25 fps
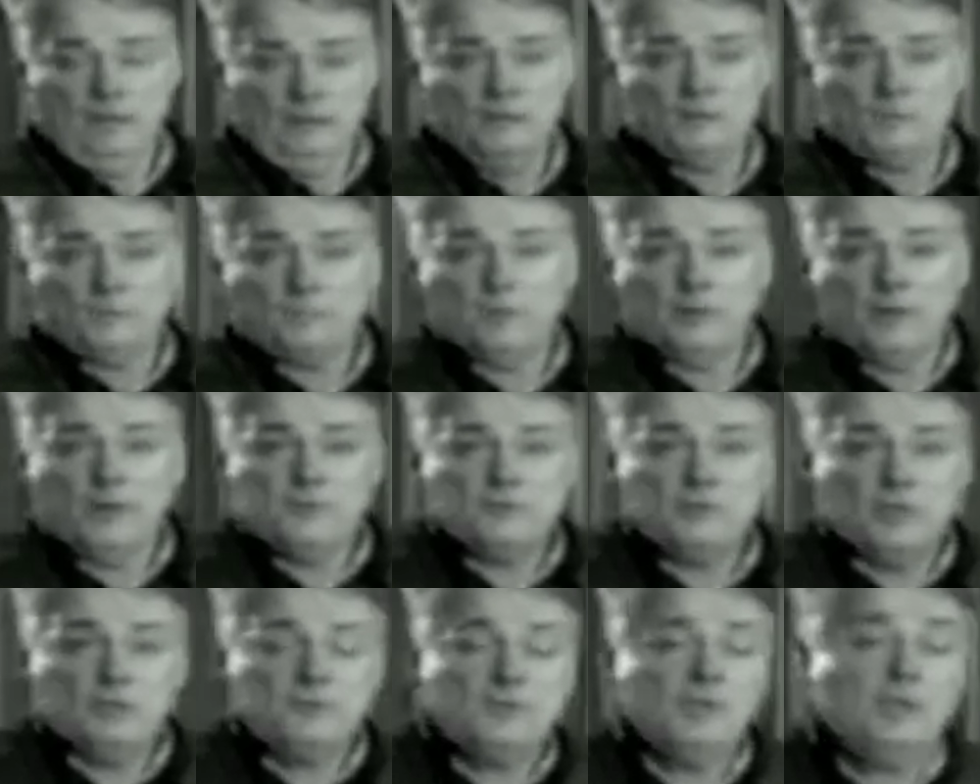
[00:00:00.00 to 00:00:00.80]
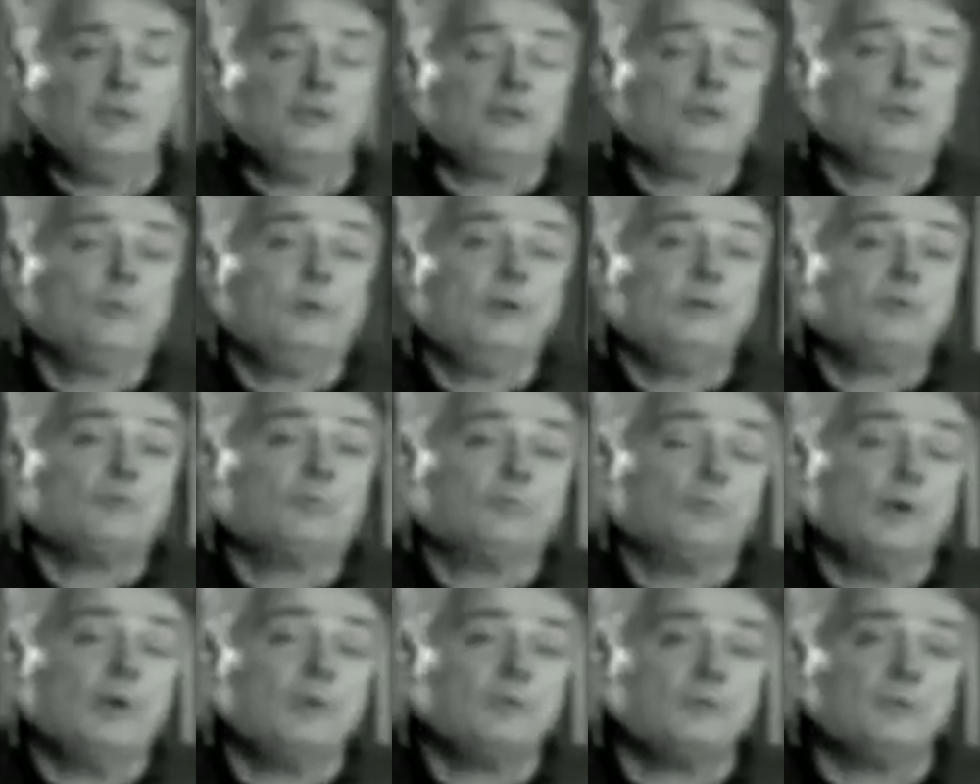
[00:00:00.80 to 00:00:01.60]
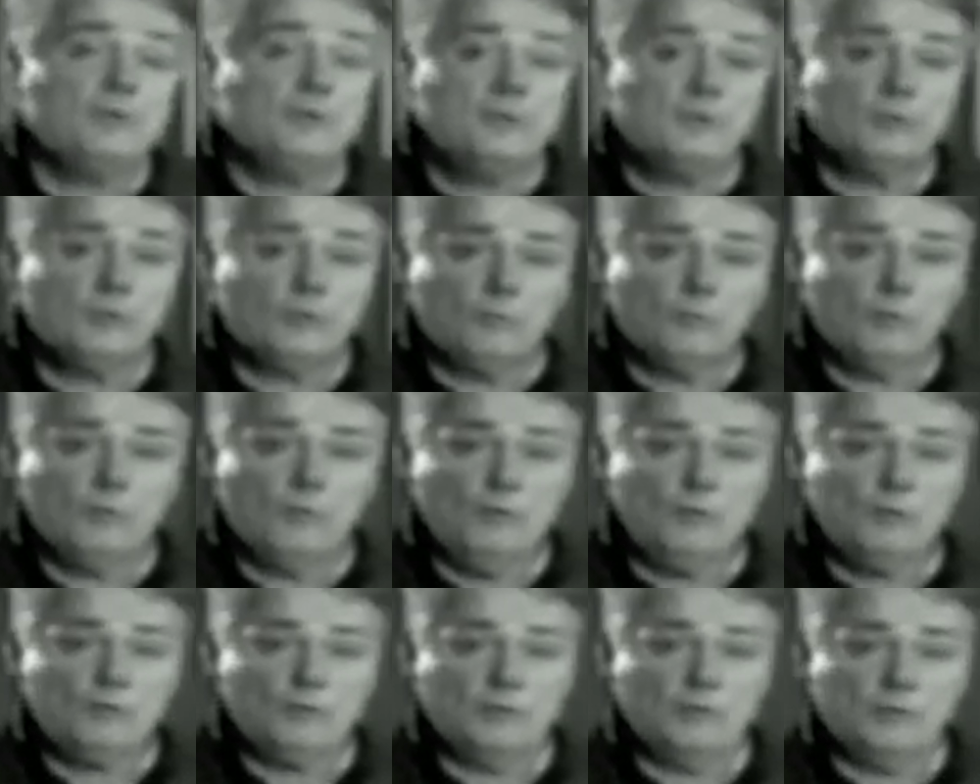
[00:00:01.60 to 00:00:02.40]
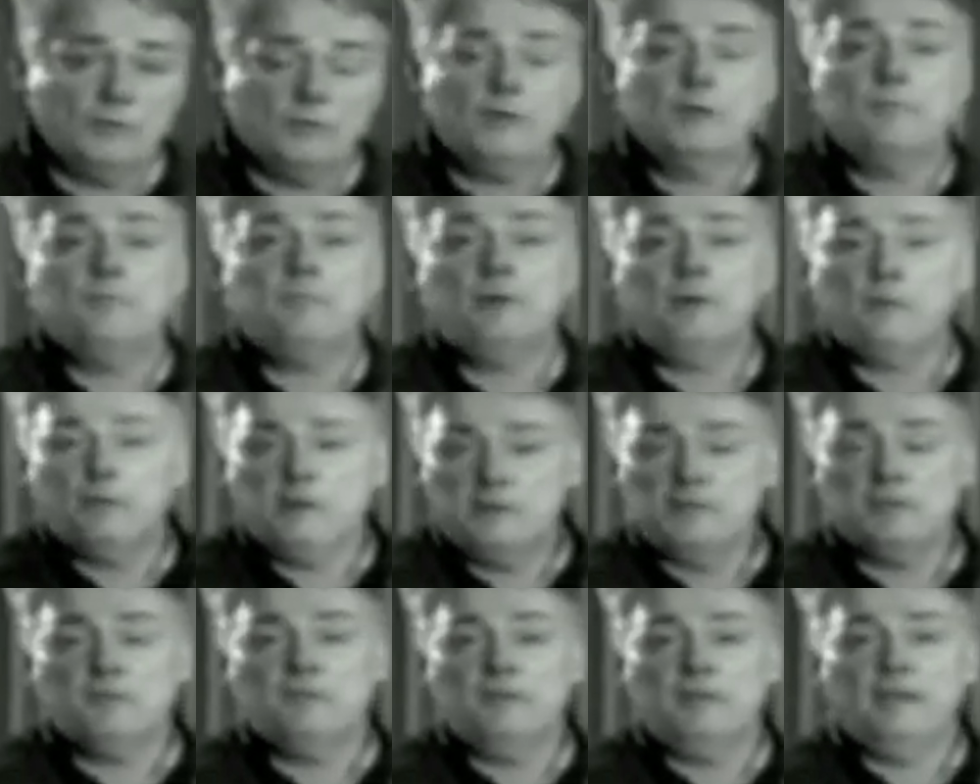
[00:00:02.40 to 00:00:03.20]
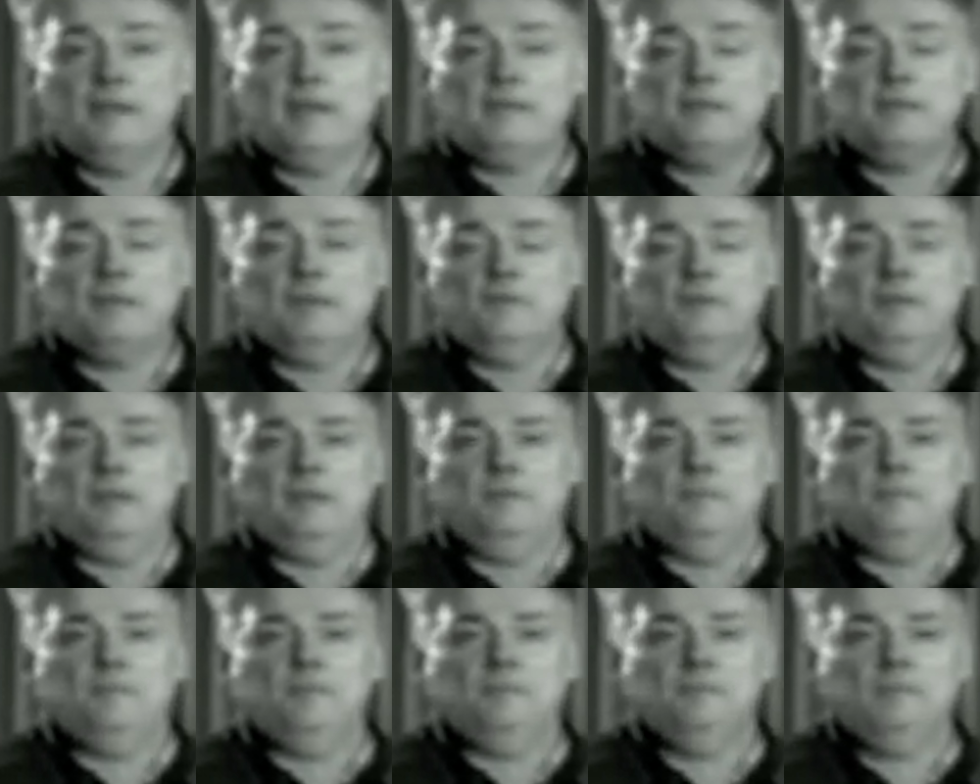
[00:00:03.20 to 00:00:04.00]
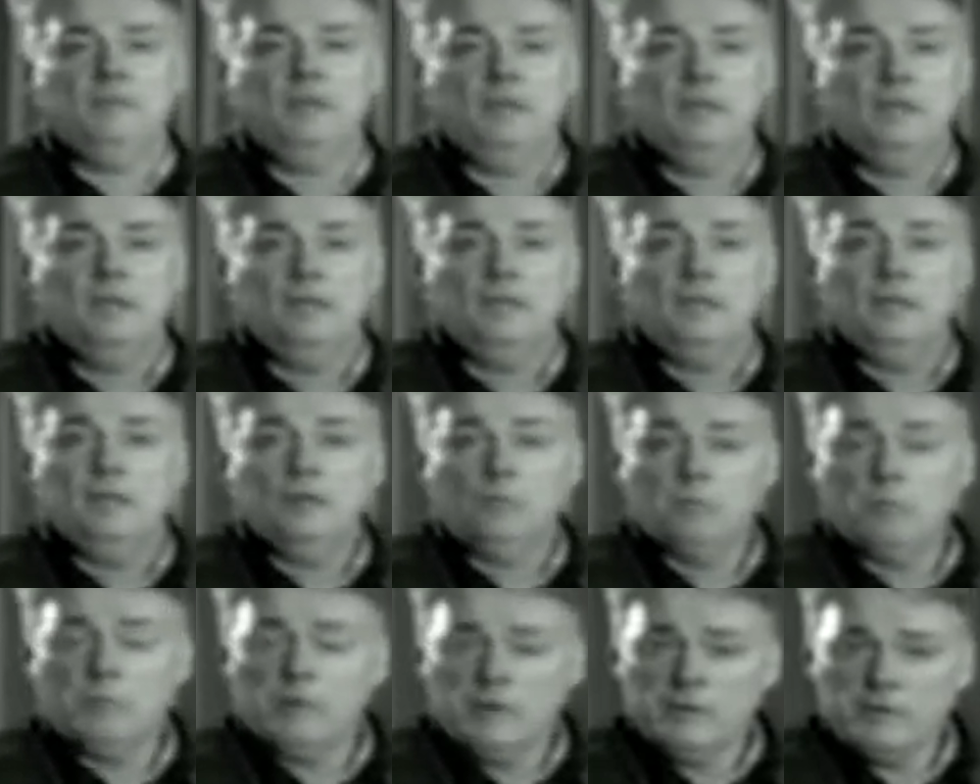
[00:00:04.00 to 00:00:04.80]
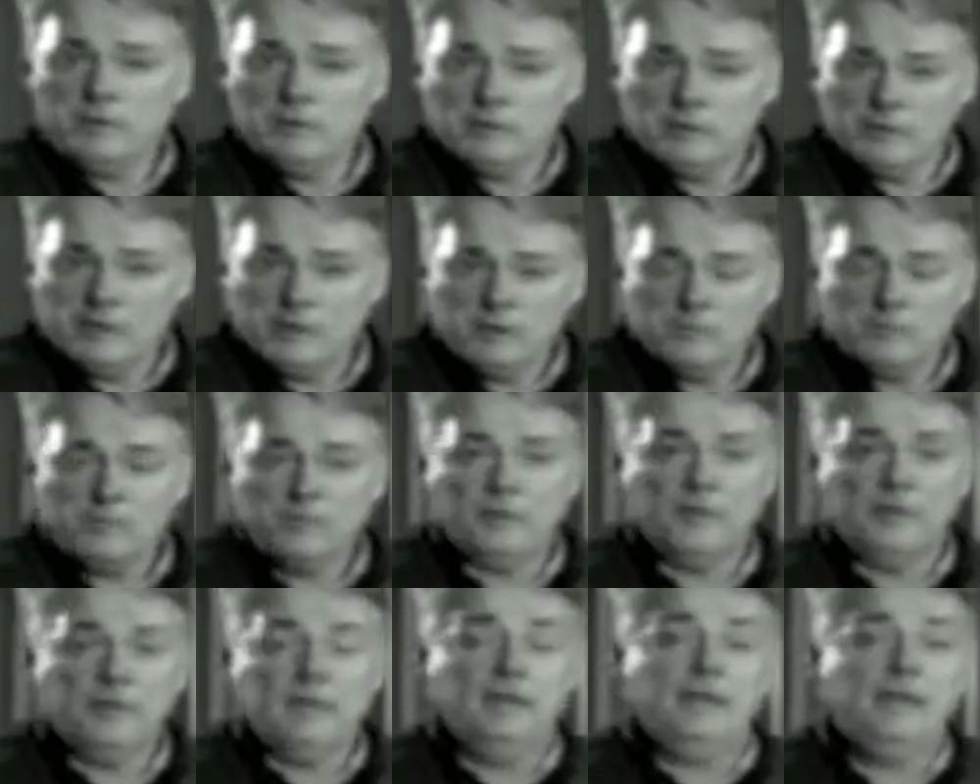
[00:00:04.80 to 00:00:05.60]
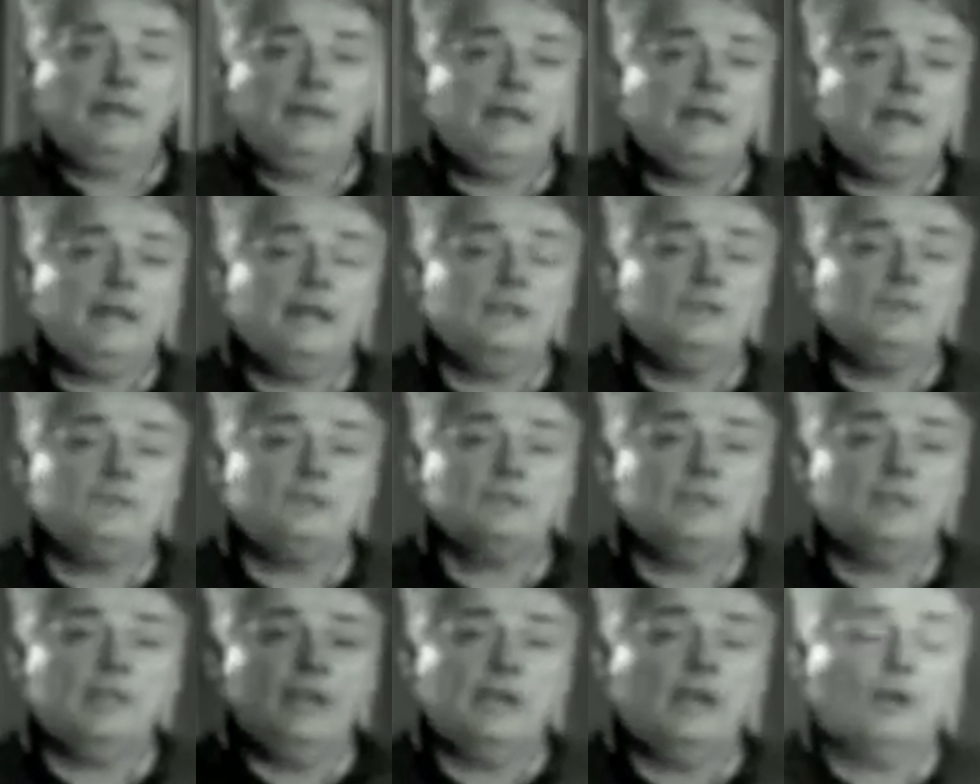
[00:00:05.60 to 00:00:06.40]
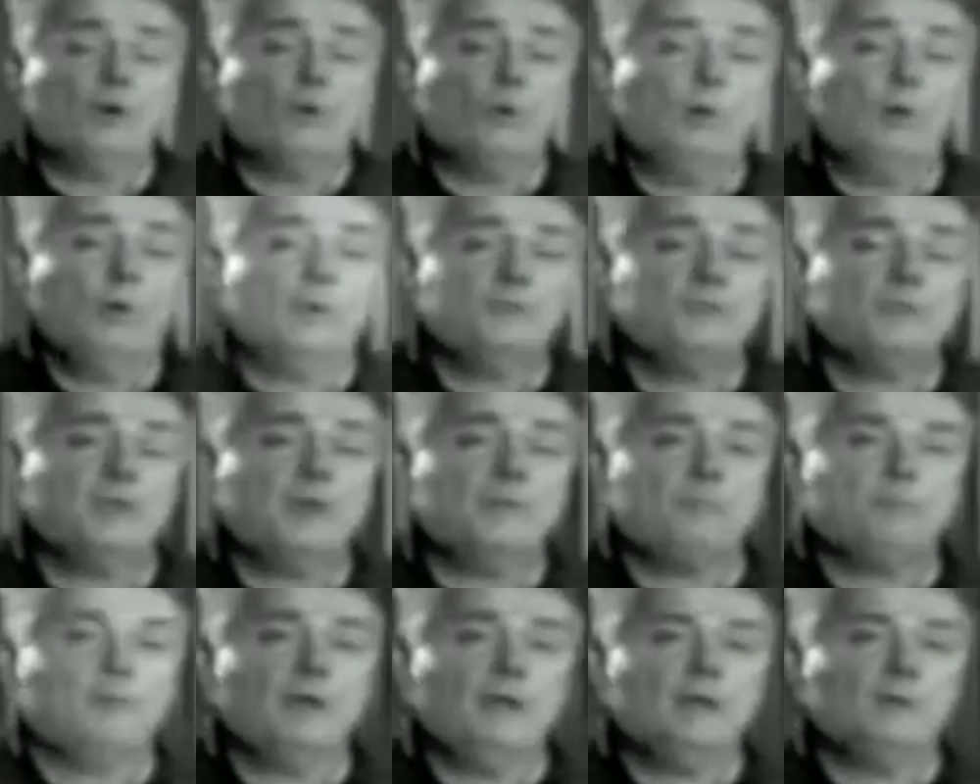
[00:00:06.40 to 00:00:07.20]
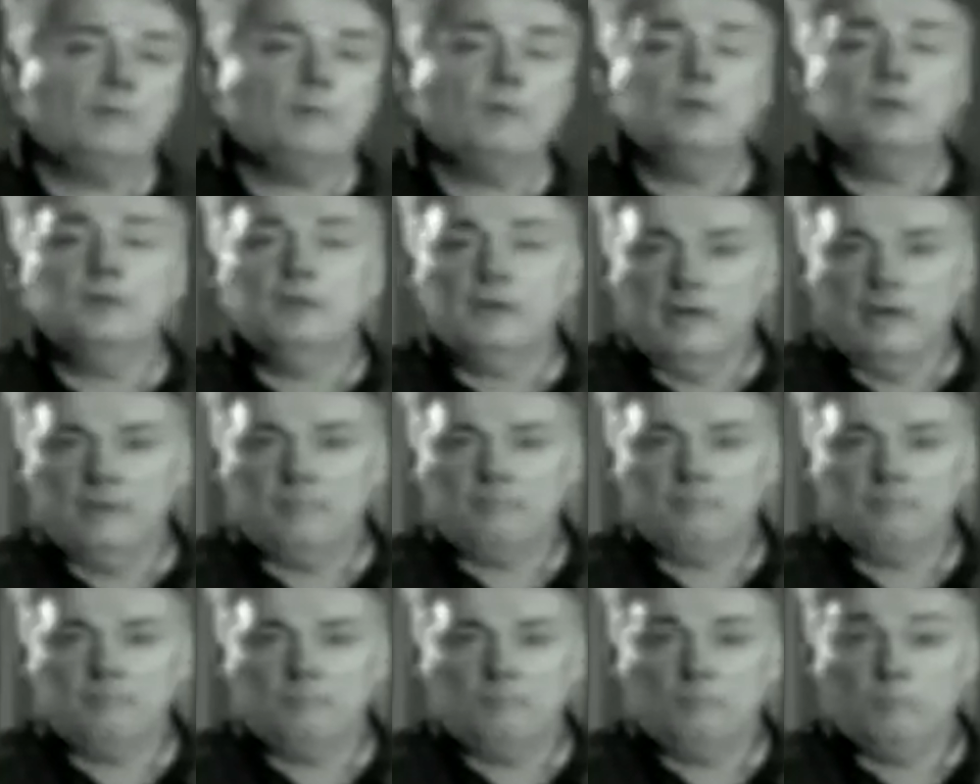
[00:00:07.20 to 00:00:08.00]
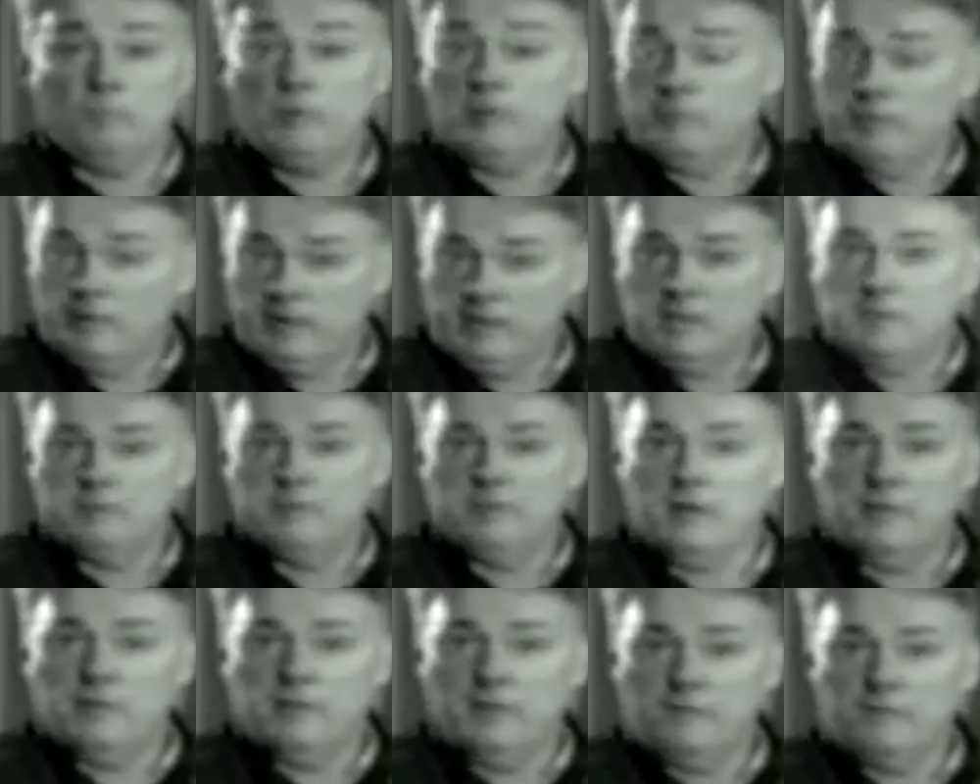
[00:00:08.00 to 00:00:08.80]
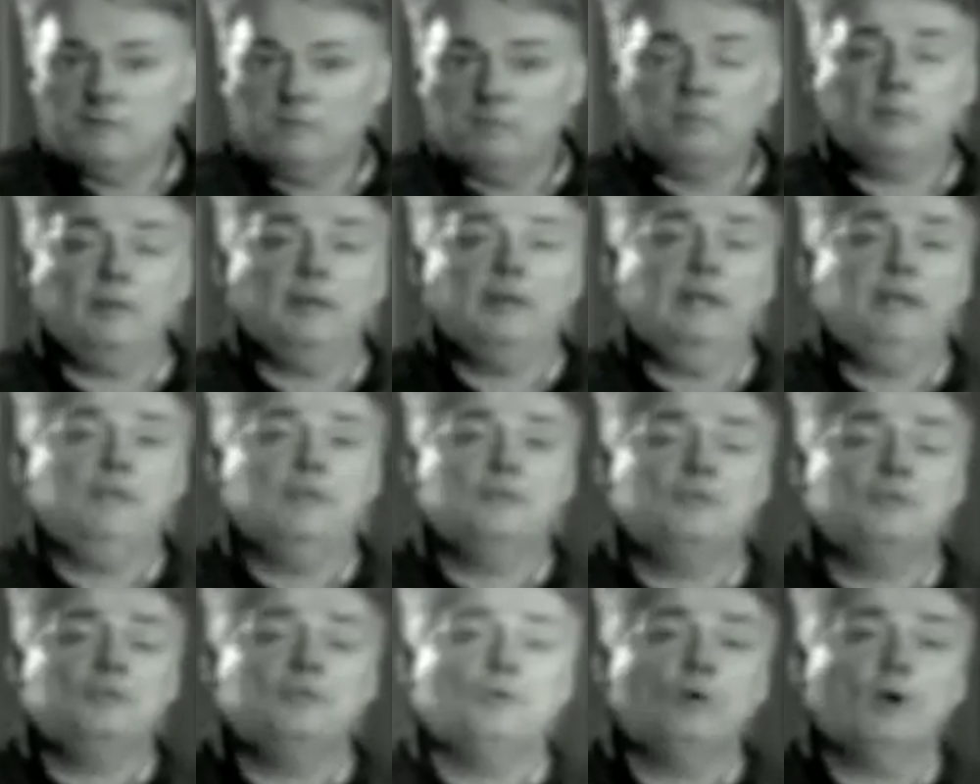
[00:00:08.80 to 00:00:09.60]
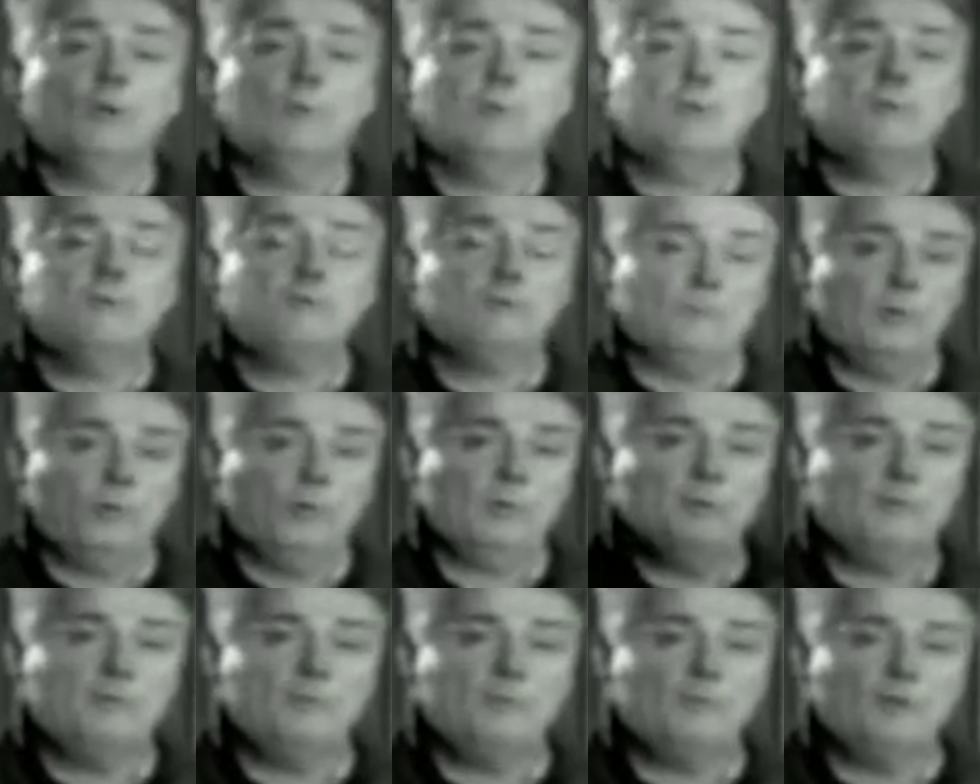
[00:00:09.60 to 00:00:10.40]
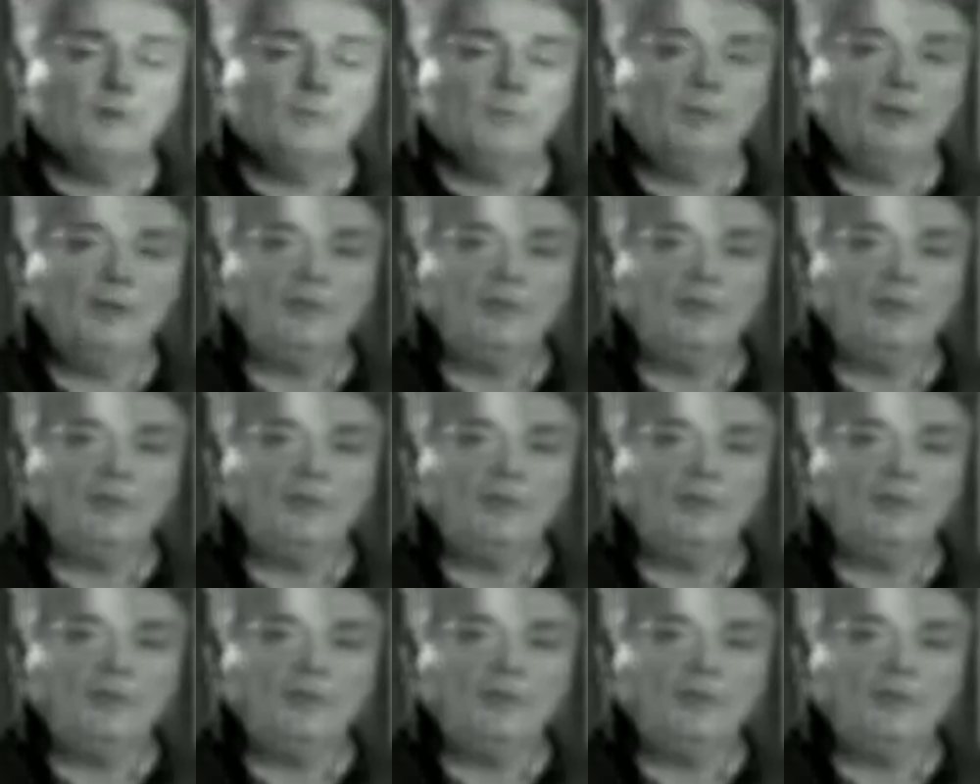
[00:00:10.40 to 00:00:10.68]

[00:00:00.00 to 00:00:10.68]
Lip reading: This process can increase rust and corrosion during periods of inactivity. Whether your airplane has an air-oil separator or not, we recommend that if the plane is dormant for more than 4